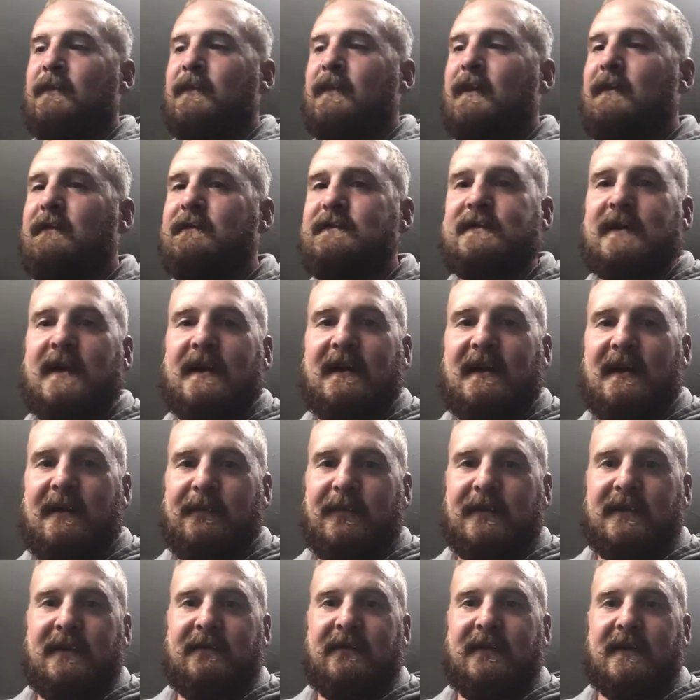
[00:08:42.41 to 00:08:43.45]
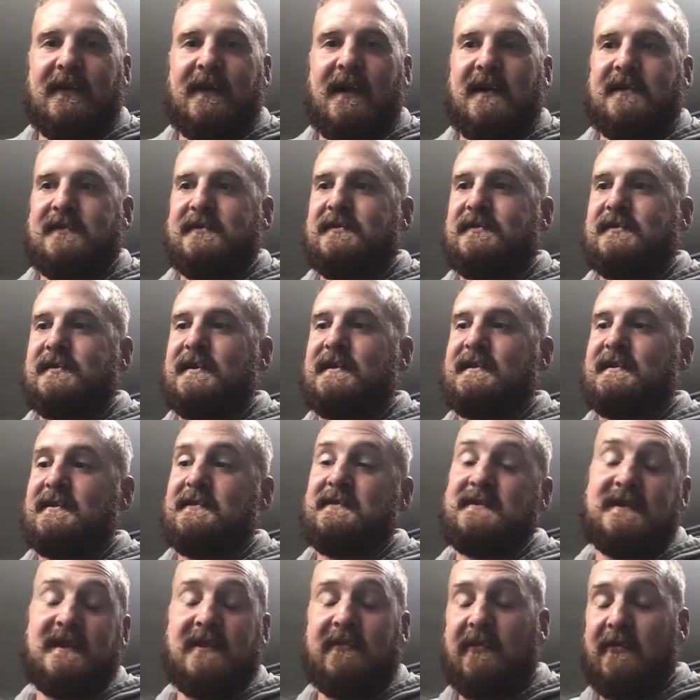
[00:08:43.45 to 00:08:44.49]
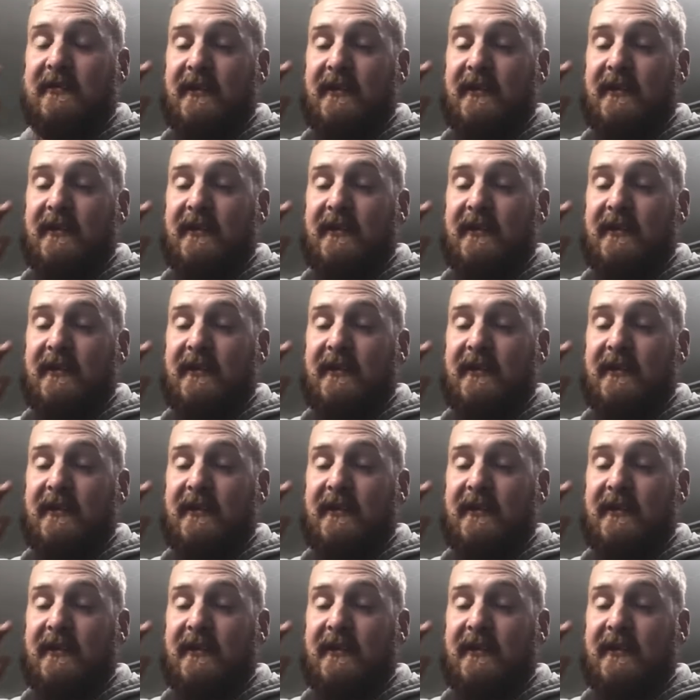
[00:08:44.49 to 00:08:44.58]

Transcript: I've tried a couple different cartridges. It was either